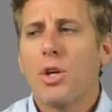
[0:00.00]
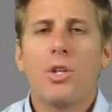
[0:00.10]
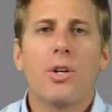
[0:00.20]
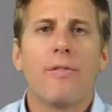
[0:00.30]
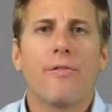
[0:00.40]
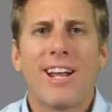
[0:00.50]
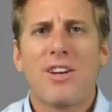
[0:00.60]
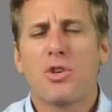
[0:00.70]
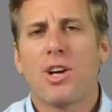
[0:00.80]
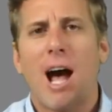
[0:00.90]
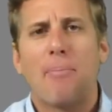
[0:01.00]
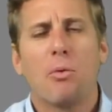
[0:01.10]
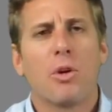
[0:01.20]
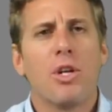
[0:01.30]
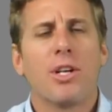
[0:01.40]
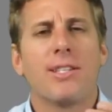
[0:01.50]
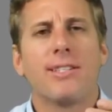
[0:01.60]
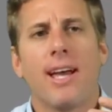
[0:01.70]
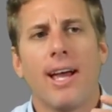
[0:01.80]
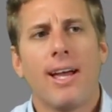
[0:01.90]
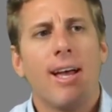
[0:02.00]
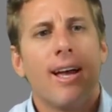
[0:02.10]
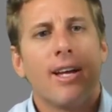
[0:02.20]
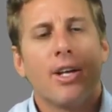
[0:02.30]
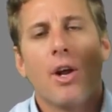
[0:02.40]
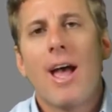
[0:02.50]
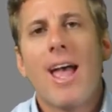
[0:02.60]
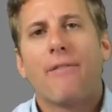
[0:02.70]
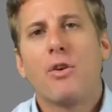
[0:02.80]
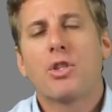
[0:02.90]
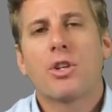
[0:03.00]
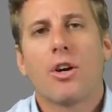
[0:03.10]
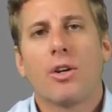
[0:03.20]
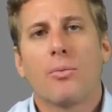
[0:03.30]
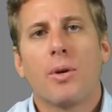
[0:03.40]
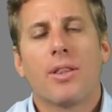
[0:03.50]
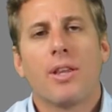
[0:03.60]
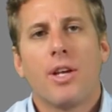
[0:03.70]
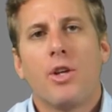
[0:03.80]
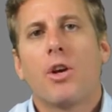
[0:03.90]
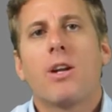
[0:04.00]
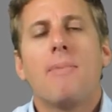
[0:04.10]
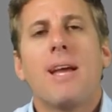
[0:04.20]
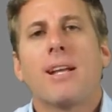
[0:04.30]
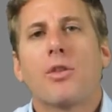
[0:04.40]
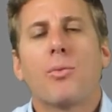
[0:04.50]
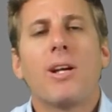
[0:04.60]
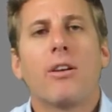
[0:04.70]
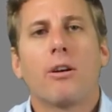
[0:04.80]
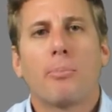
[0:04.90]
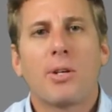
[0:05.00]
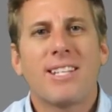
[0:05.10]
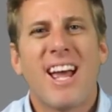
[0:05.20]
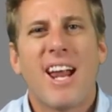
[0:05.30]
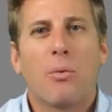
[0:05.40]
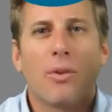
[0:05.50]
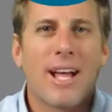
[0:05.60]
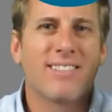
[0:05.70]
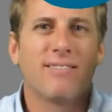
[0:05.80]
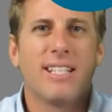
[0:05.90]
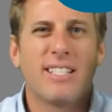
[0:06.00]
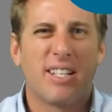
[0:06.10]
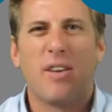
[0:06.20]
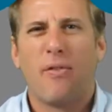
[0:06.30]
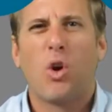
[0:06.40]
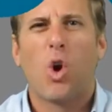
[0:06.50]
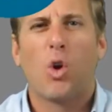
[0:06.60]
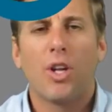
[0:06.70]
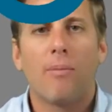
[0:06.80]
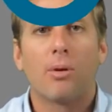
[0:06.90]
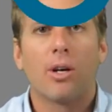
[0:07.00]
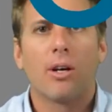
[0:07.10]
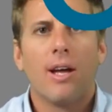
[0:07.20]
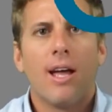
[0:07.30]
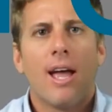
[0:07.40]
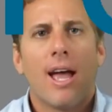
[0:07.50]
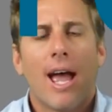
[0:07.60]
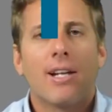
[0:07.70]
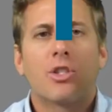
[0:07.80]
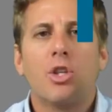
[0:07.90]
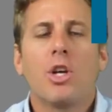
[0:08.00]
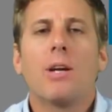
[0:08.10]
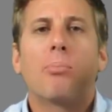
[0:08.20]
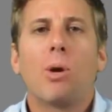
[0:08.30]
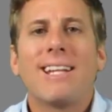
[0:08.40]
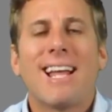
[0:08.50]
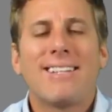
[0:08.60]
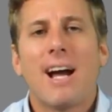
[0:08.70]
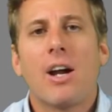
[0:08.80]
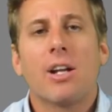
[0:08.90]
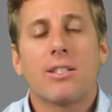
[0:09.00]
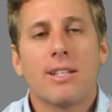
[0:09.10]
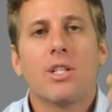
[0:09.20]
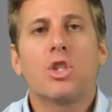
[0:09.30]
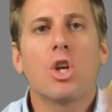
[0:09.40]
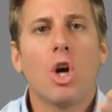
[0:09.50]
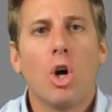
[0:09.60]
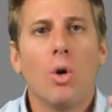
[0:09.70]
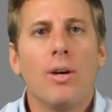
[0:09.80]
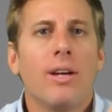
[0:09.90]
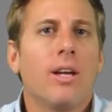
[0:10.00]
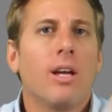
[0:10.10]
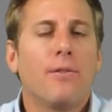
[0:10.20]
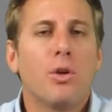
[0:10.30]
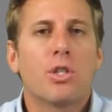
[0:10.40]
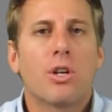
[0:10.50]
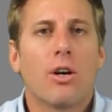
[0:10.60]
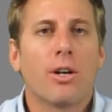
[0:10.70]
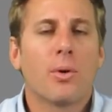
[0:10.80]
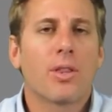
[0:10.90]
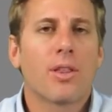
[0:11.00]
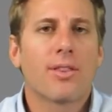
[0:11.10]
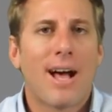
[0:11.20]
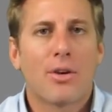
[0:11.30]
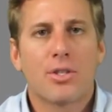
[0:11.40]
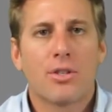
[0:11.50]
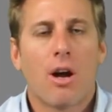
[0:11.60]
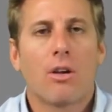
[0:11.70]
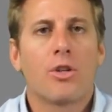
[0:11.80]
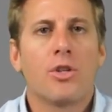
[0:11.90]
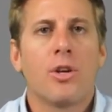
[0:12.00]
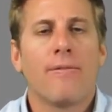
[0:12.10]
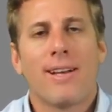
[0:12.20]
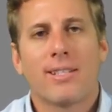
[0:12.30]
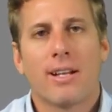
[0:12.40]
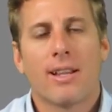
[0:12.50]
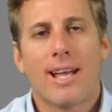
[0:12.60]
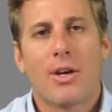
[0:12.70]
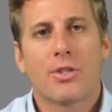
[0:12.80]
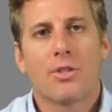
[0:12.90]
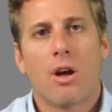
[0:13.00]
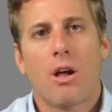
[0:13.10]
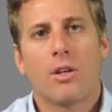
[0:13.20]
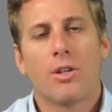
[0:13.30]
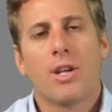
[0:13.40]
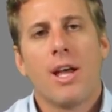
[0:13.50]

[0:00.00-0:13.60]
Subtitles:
could do it in financial copy, where you could say, hey, if you started with, you're going to make 300%. Well, that is a difficult number. And so you could break that down. You could say, so if you started with $1,000 and you invested in $1,000